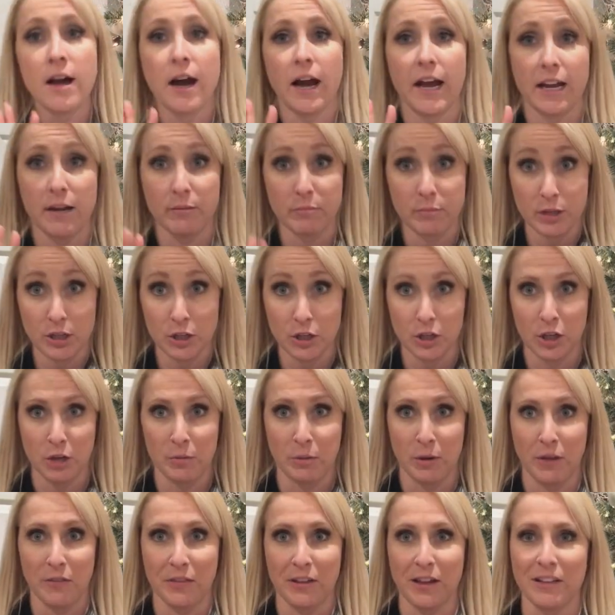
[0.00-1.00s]
I am being good
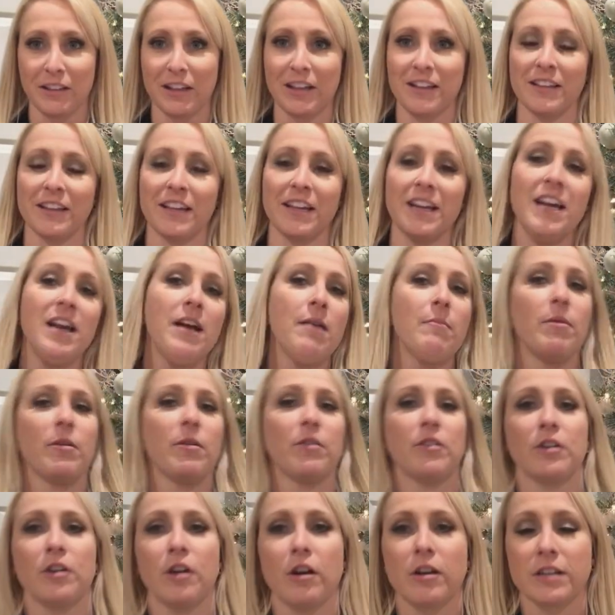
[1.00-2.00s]
about that lately, but
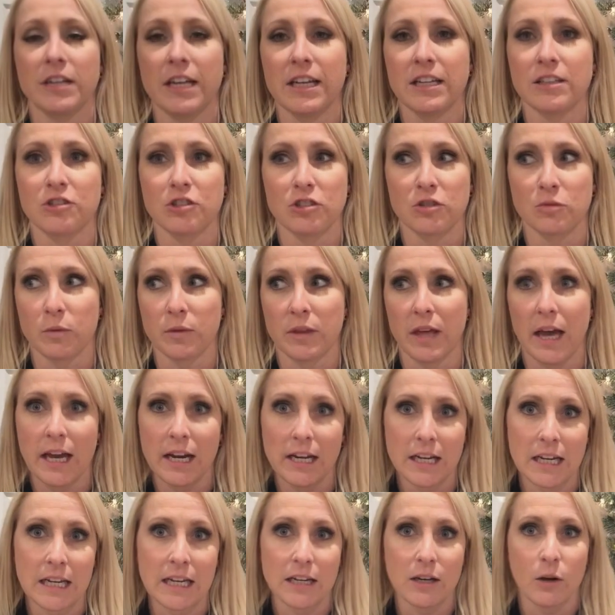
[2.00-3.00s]
there are days just with
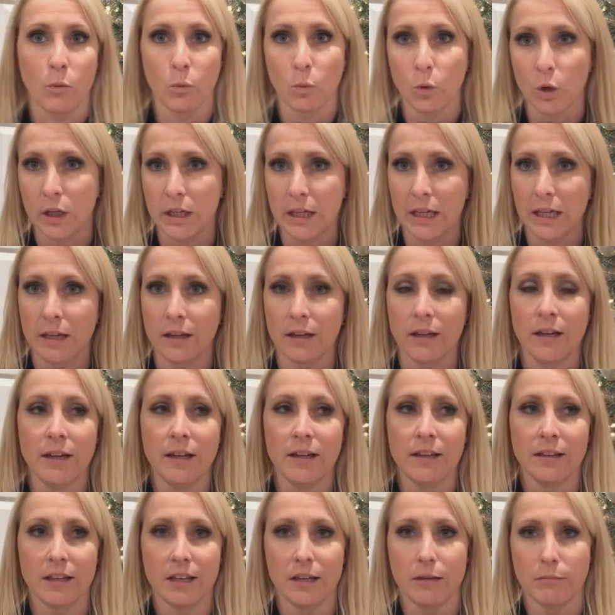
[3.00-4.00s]
editing and working
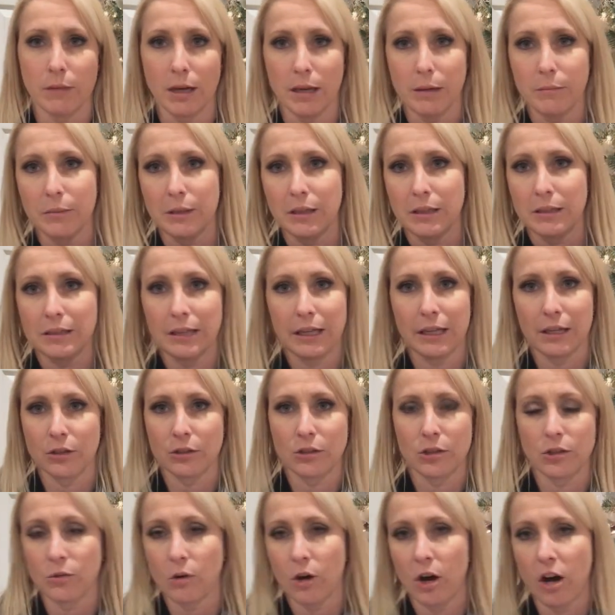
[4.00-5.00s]
that it might be a day or
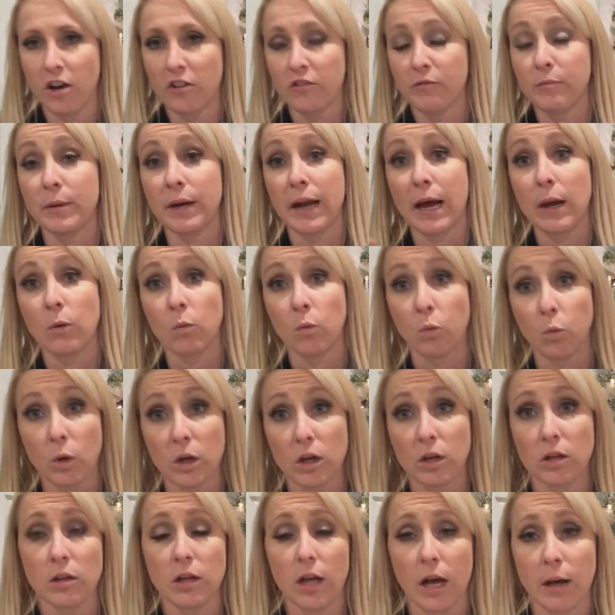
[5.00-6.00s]
two off, but I
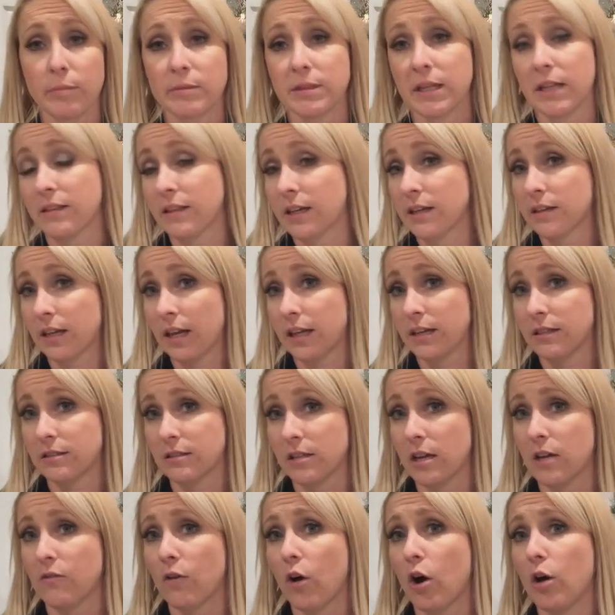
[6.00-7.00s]
will update that kind of
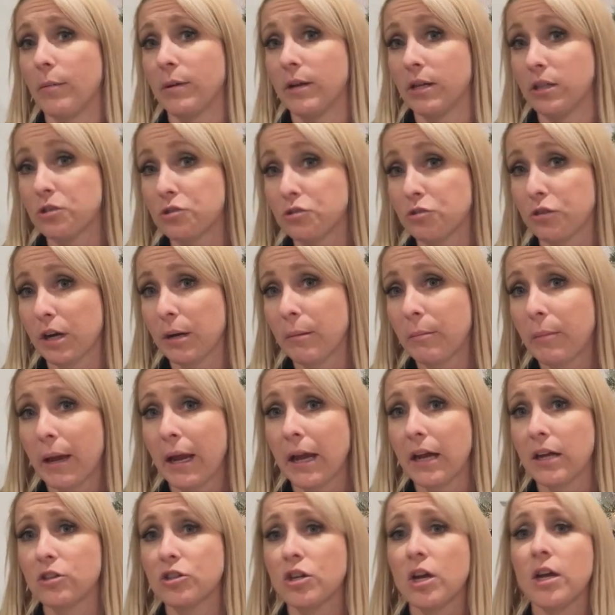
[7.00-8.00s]
stuff on my Instagram
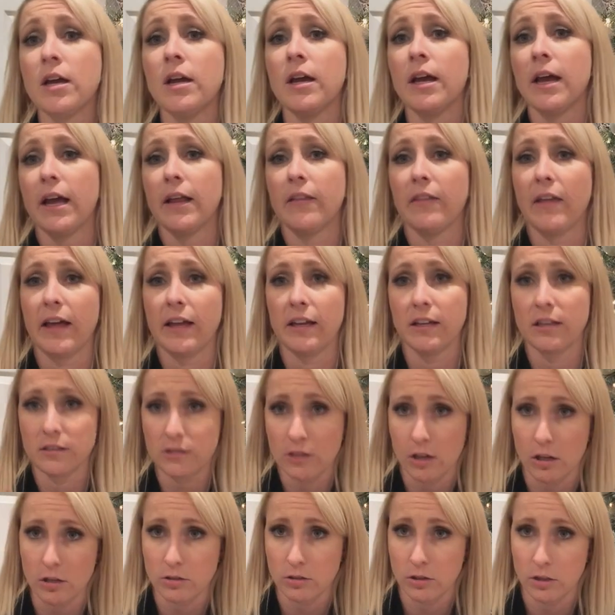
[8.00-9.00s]
page, and that is
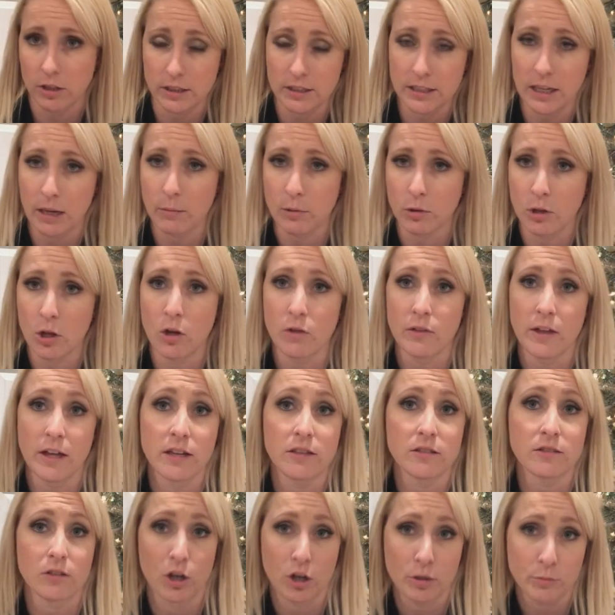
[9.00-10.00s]
also linked down below. That
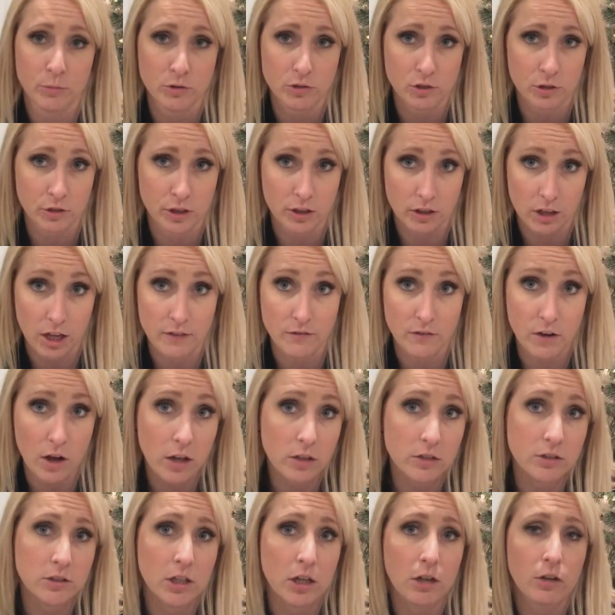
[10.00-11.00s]
is Our Missouri Life
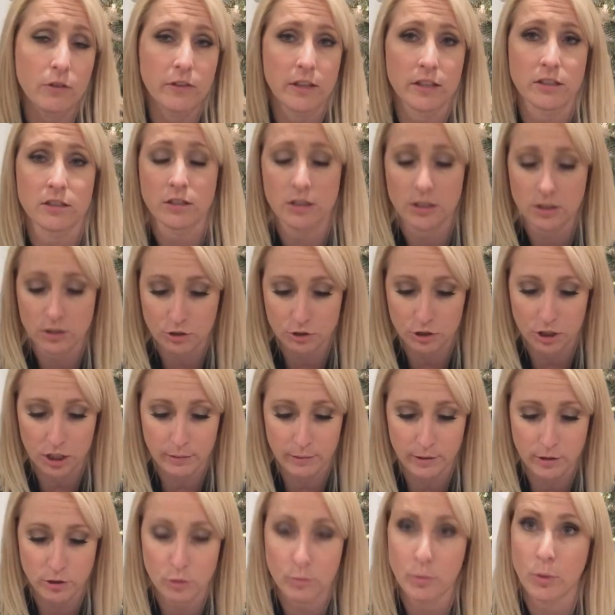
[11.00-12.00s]
also, and that's on Instagram.
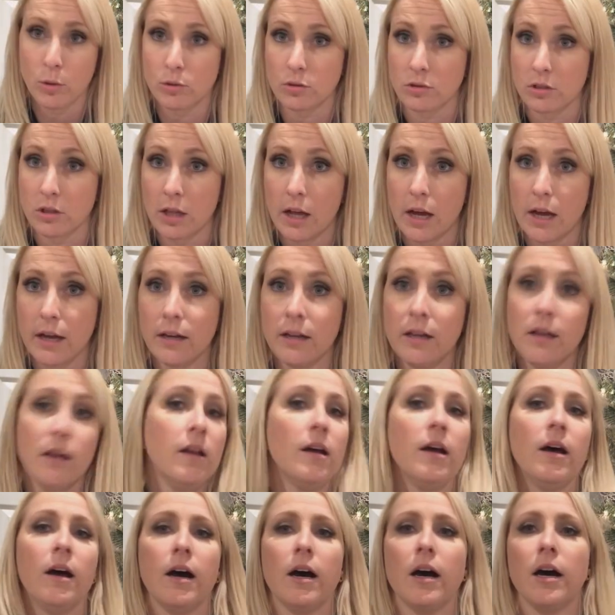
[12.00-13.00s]
I do post a lot
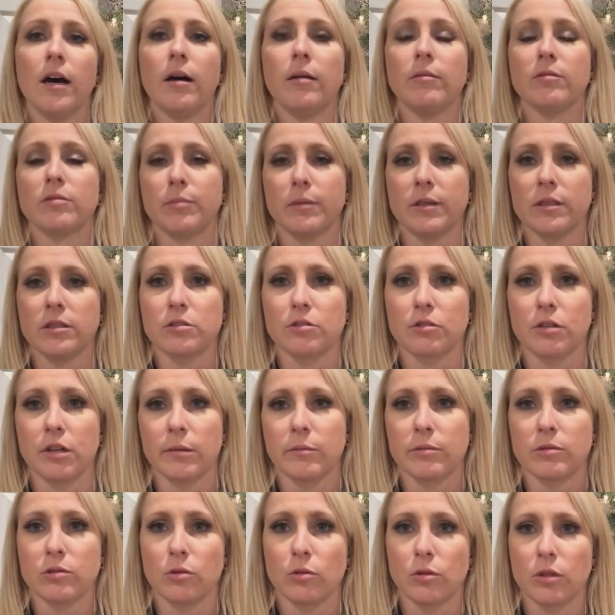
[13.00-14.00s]
to my
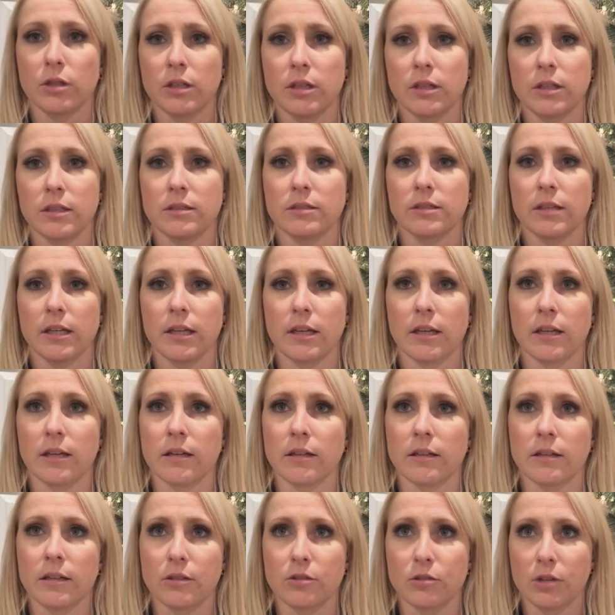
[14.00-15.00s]
Instagram stories,
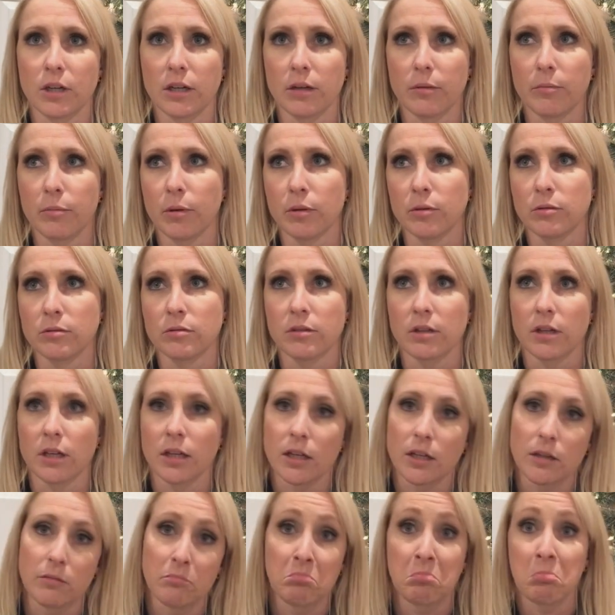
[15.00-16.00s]
and I try to post
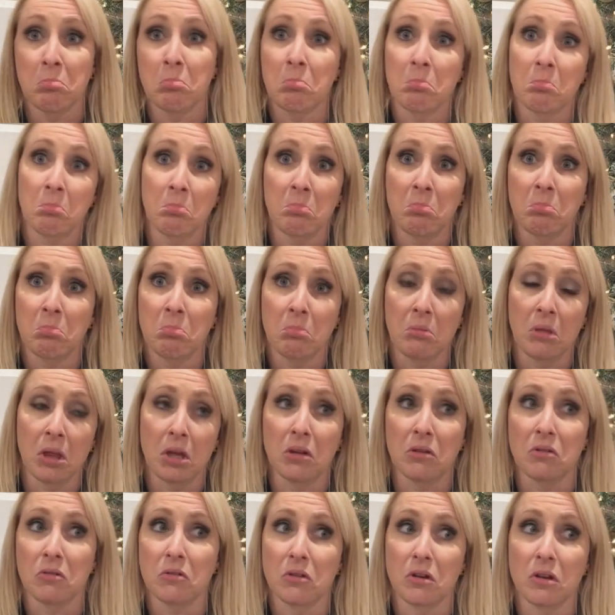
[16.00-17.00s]
like
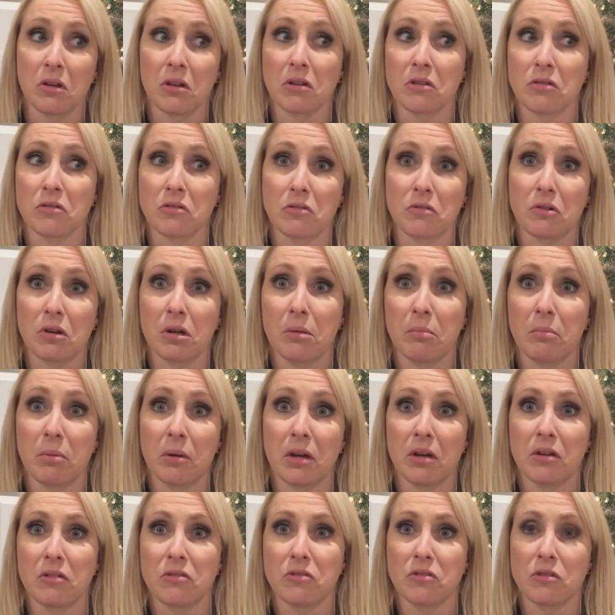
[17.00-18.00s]
things to the Instagram
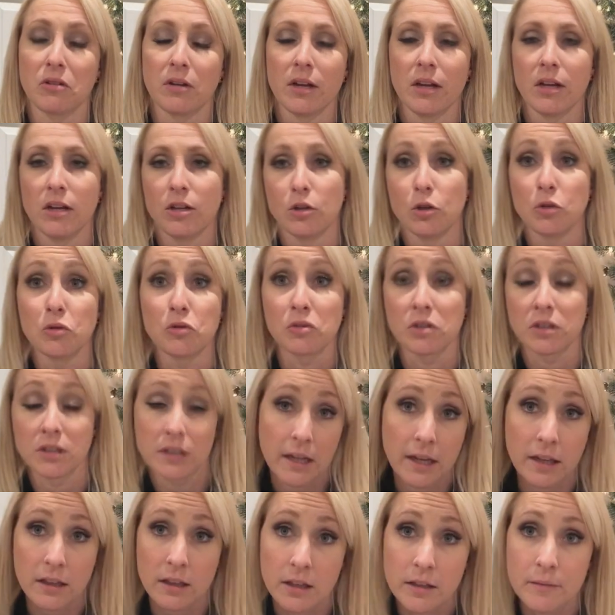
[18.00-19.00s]
page, usually
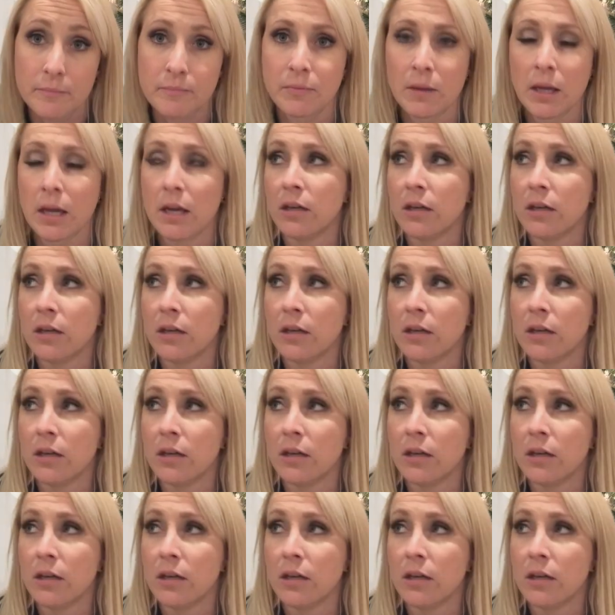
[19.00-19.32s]
daily.